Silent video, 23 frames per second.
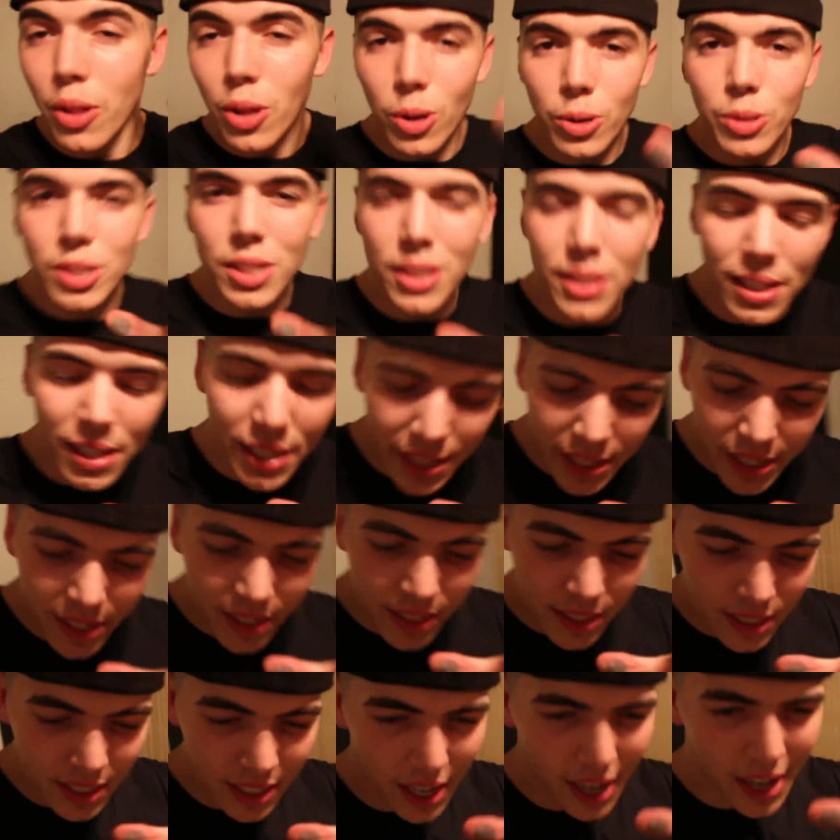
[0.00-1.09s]
those
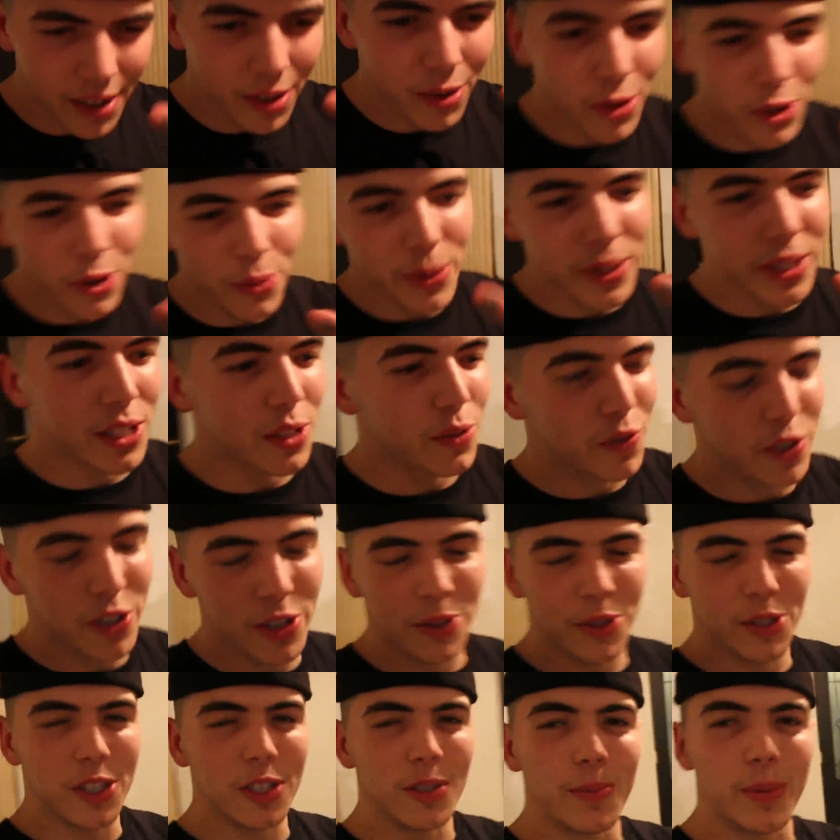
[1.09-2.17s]
T's, I don't know when this
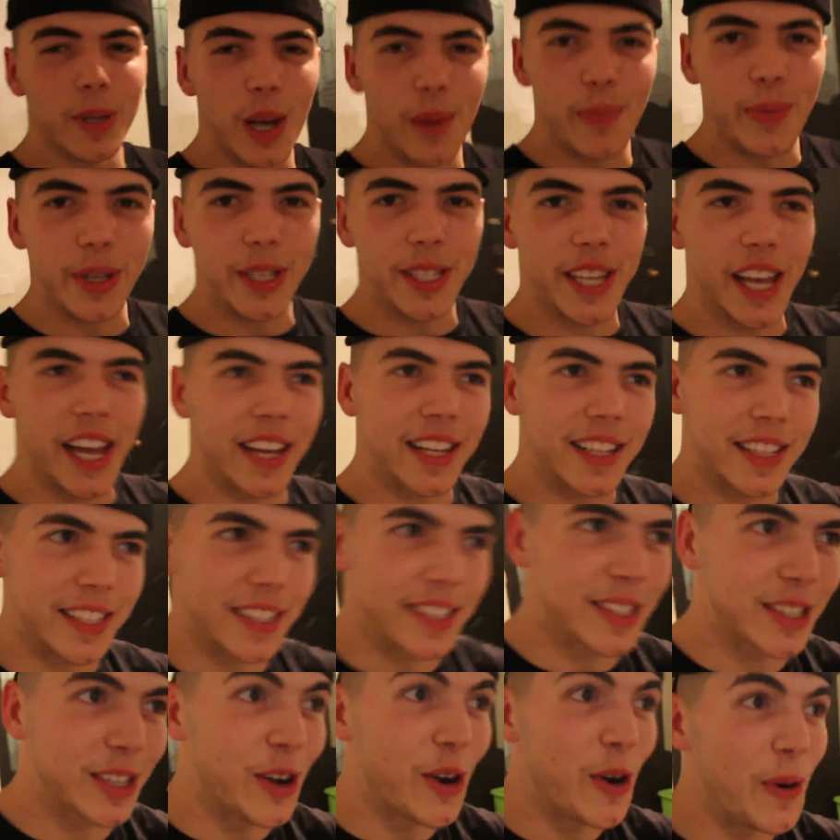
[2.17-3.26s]
video is gonna be up exactly.
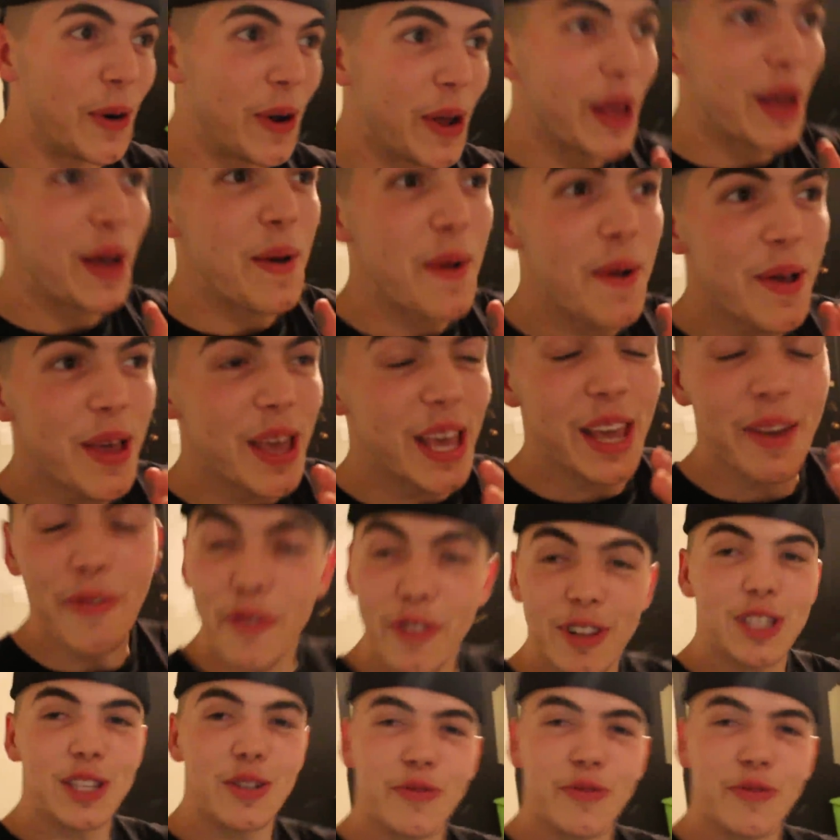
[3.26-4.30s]
So if it's